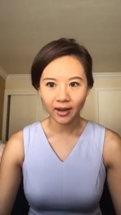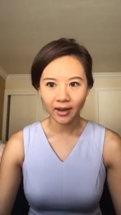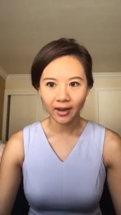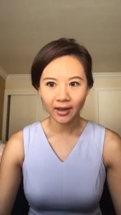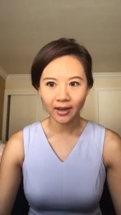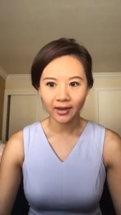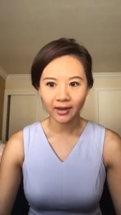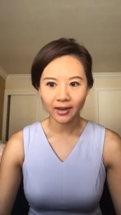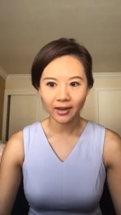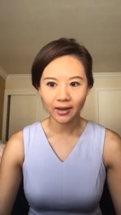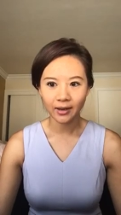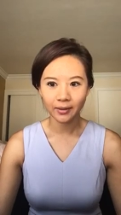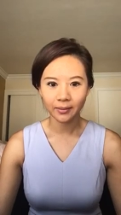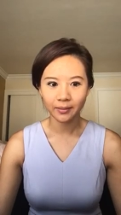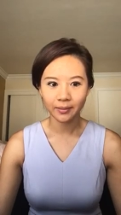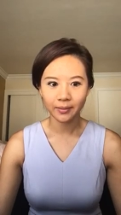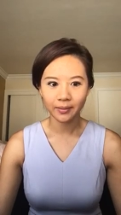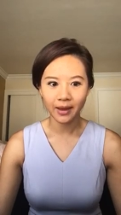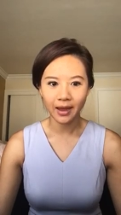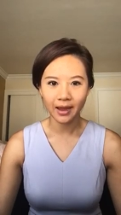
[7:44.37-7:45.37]
And
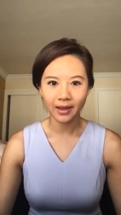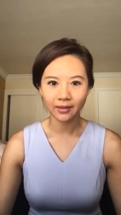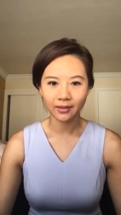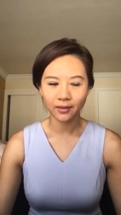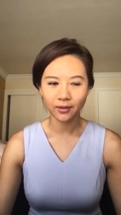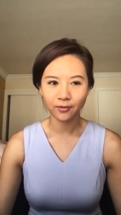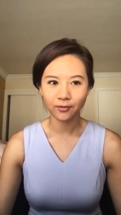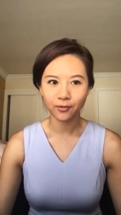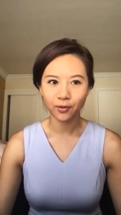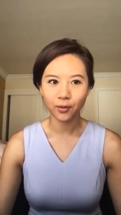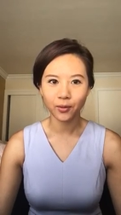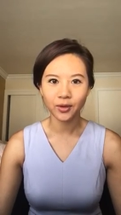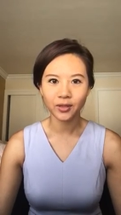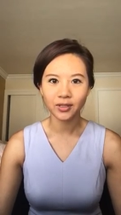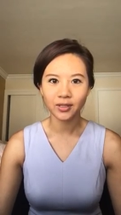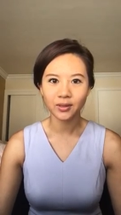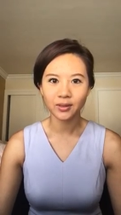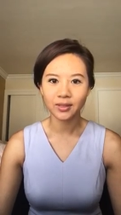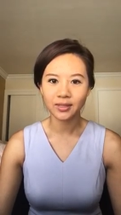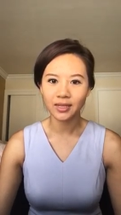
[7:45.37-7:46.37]
um, I look forward
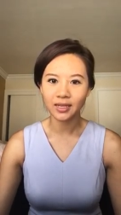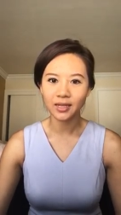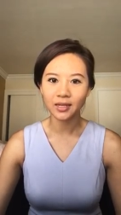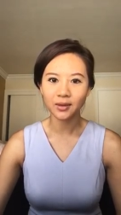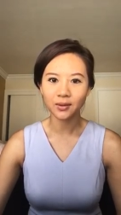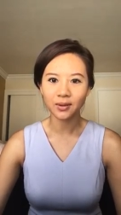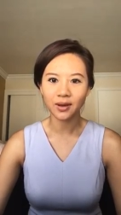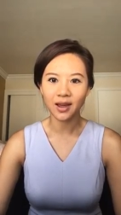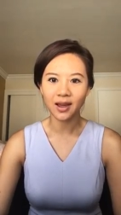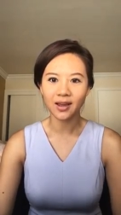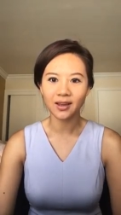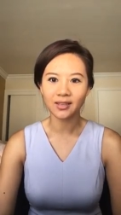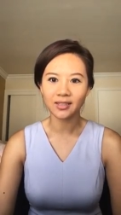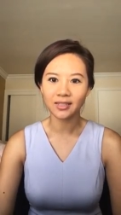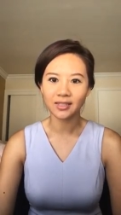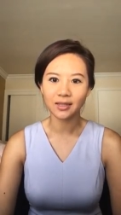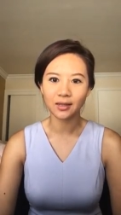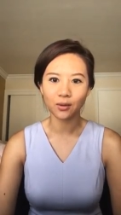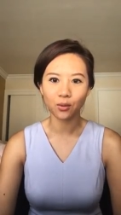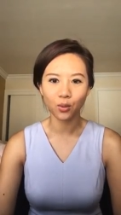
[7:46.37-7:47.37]
to seeing you guys
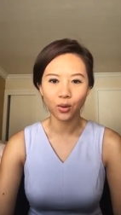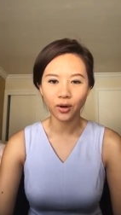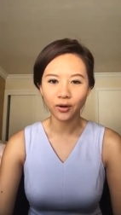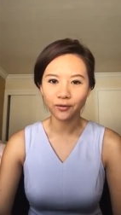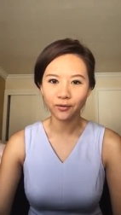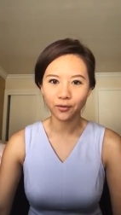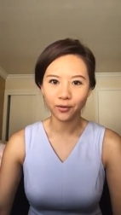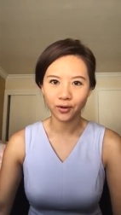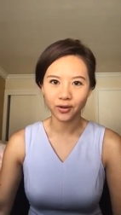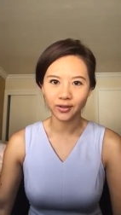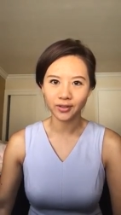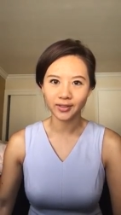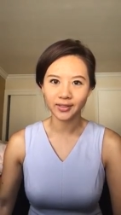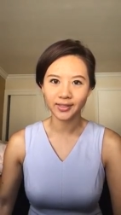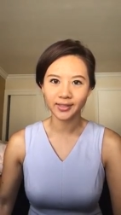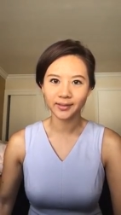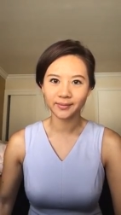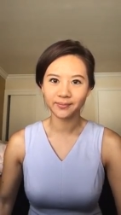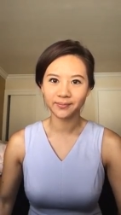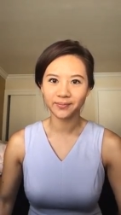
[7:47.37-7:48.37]
in the
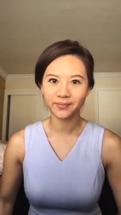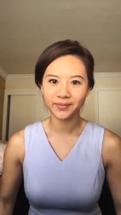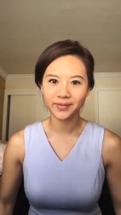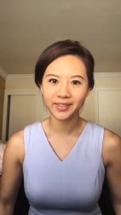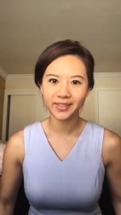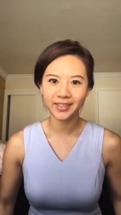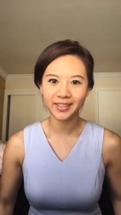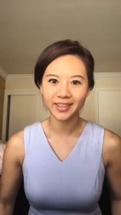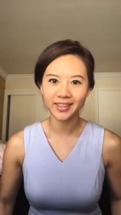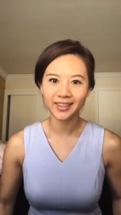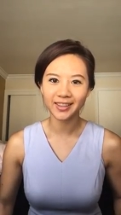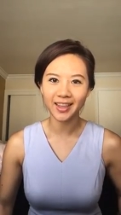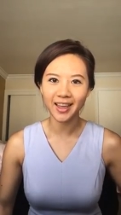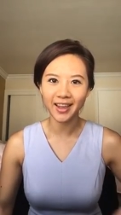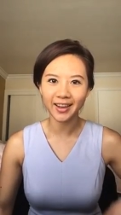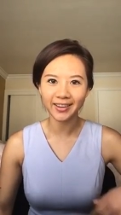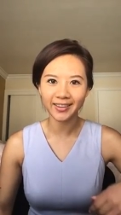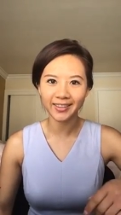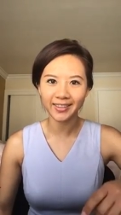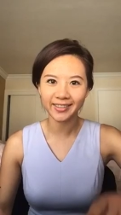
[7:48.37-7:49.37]
workforce. Good
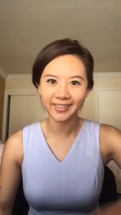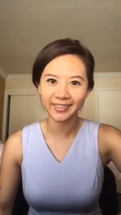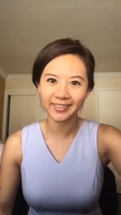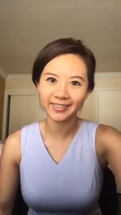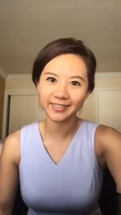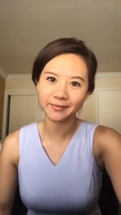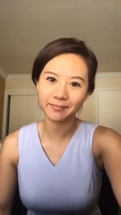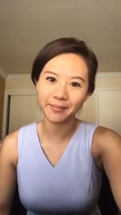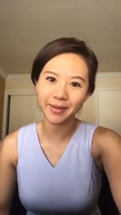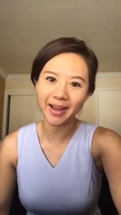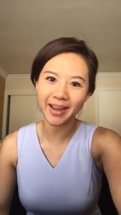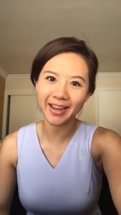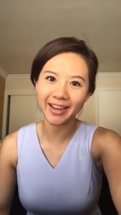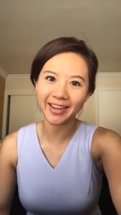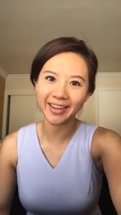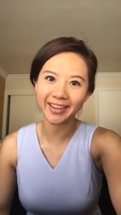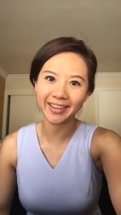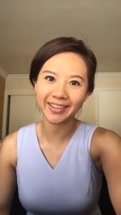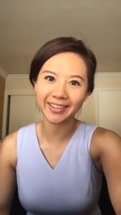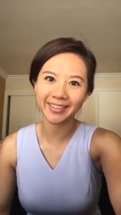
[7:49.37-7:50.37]
luck.
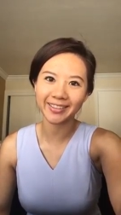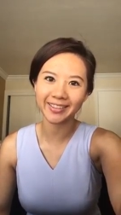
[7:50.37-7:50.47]
Bye.